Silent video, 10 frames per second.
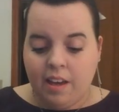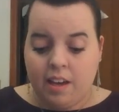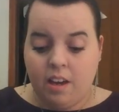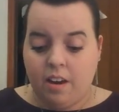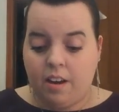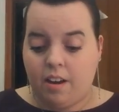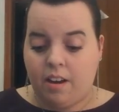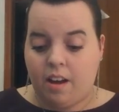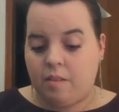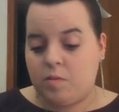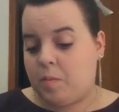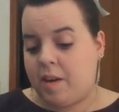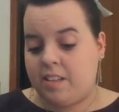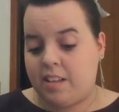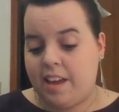Here, I was
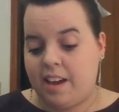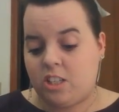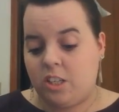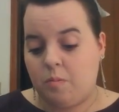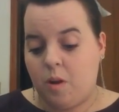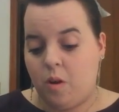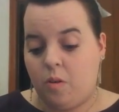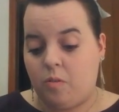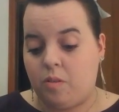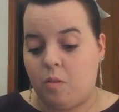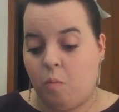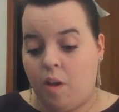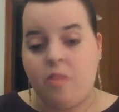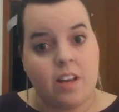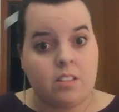surprised that I actually wrote
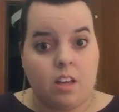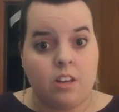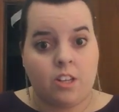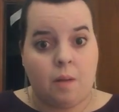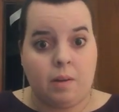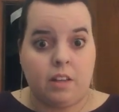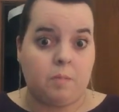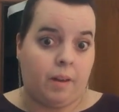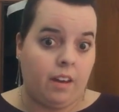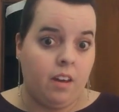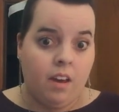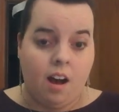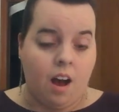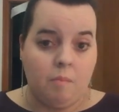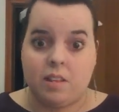$1,000 shopping spree
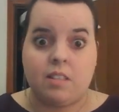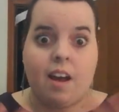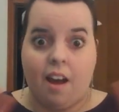because um,